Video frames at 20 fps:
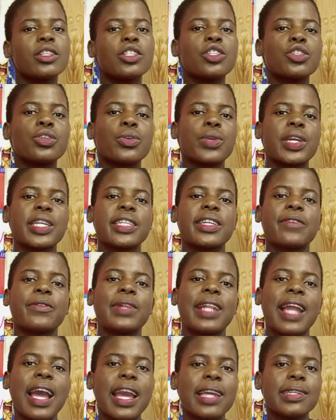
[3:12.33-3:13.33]
knowing the
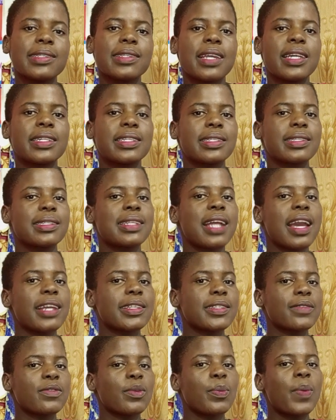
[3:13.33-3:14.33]
likes and
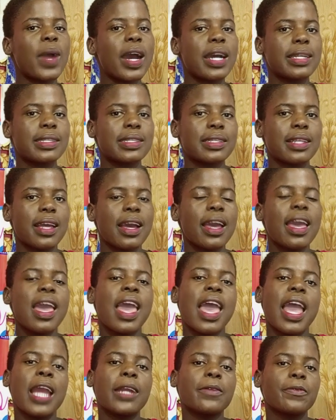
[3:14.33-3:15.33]
dislikes of the partner,
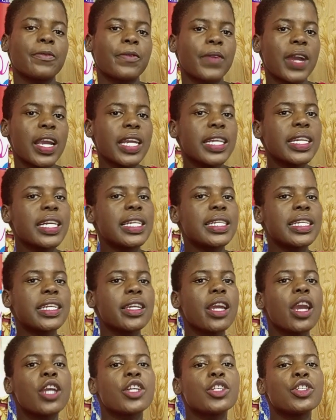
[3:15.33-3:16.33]
and
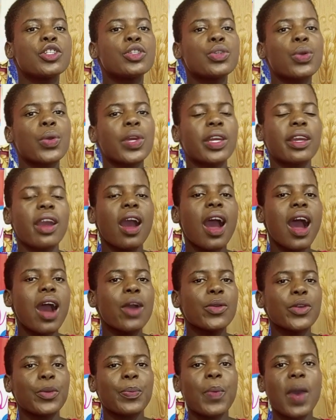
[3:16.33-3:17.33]
finally, knowing
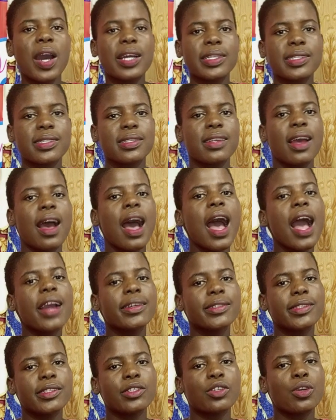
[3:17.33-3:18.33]
how your partner
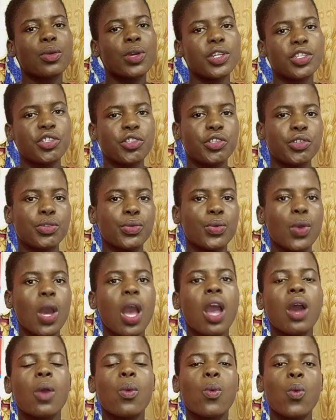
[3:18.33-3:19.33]
acts towards you
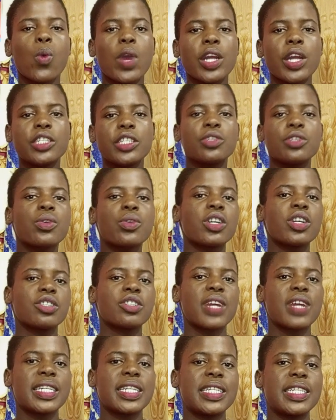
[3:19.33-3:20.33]
when you
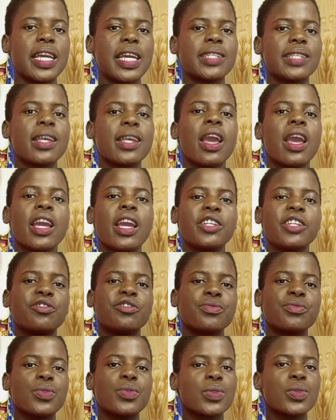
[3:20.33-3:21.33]
contradict
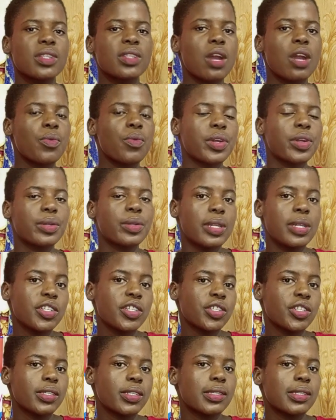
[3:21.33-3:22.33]
his rules and
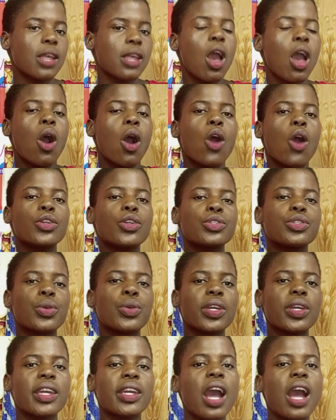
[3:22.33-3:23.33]
regulations, or
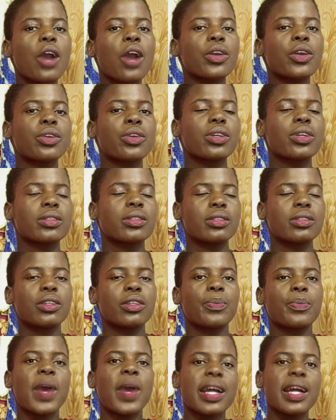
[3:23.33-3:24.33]
knowing how your,
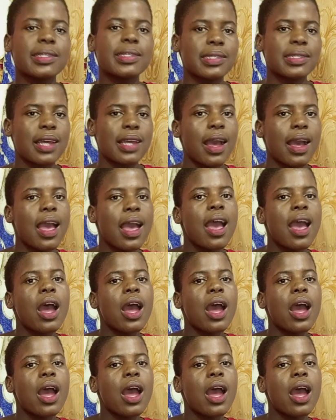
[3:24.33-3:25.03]
your partner